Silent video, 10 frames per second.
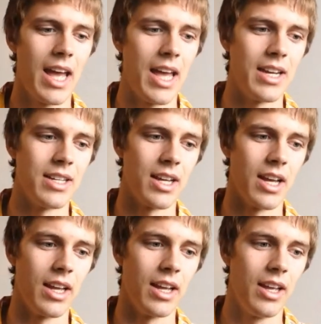And
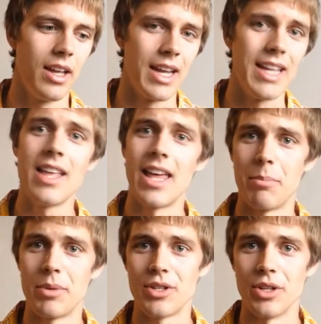uh, in that
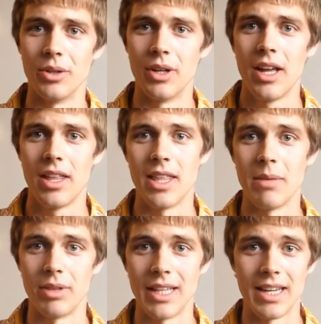episode,
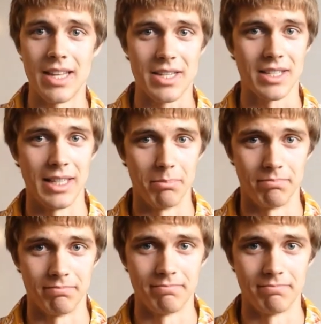they played this clip.